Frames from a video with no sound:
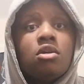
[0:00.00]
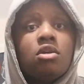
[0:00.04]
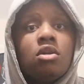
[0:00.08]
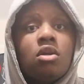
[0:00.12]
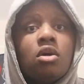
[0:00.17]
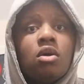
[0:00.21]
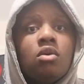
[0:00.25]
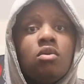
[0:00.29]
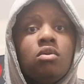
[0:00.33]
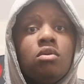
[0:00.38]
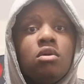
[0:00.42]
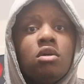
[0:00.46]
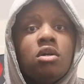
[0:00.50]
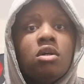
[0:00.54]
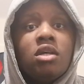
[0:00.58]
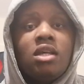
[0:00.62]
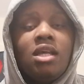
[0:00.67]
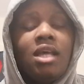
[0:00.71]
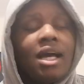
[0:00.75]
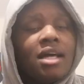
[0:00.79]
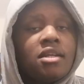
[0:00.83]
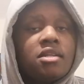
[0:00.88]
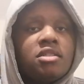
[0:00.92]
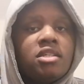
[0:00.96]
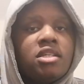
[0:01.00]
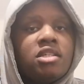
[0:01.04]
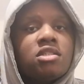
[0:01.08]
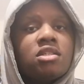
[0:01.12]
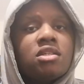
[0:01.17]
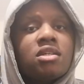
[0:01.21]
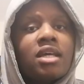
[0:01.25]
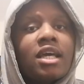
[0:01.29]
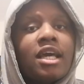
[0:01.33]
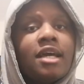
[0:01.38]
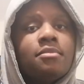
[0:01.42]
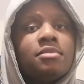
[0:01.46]
You know, he had a
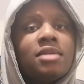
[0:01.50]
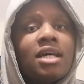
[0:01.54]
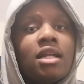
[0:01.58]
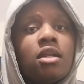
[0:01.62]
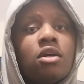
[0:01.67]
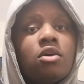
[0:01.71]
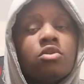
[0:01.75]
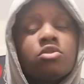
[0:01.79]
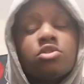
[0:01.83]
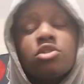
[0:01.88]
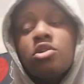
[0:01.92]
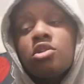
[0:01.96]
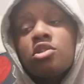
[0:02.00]
decent game, Dalot.